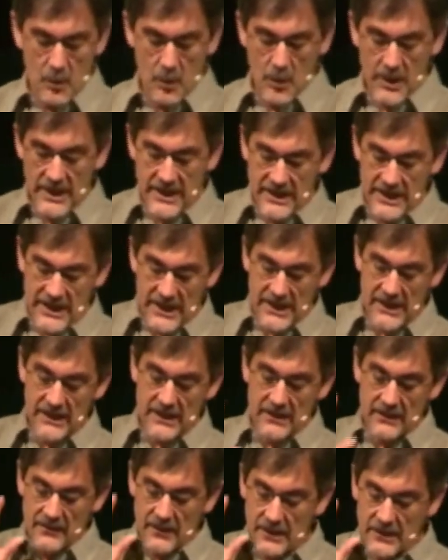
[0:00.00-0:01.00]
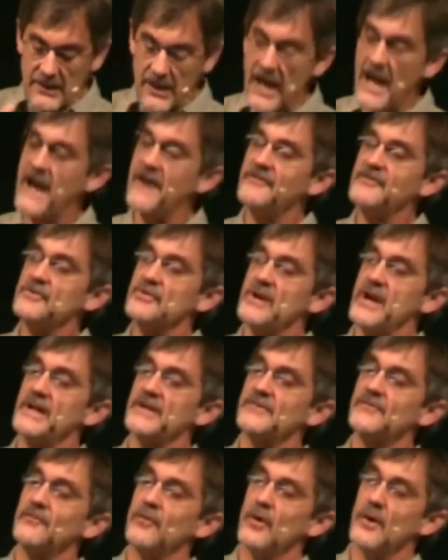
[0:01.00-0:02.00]
We need the life
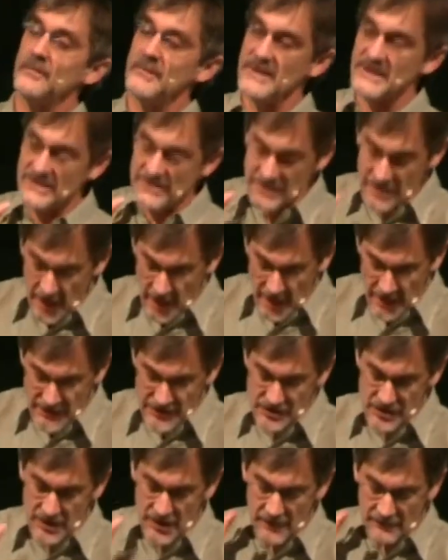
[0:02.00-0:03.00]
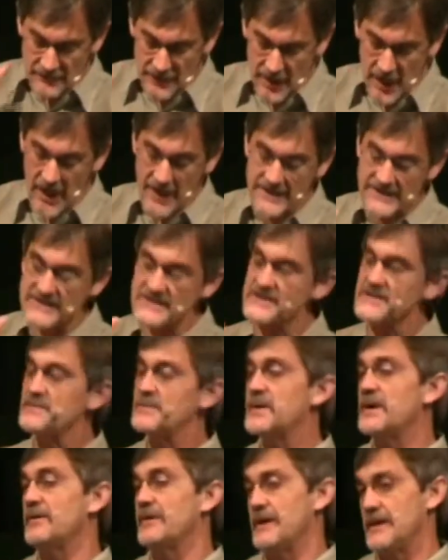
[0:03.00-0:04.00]
transforming touch of God's
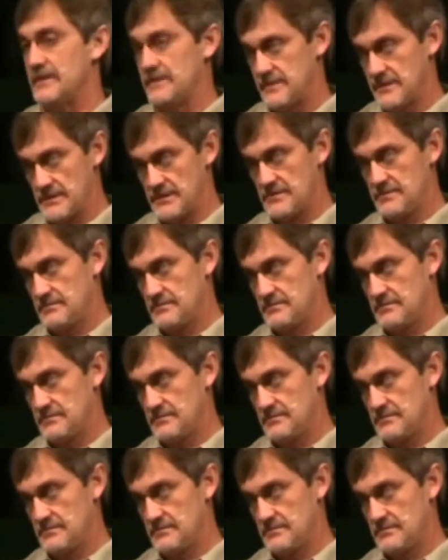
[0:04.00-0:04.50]
Spirit.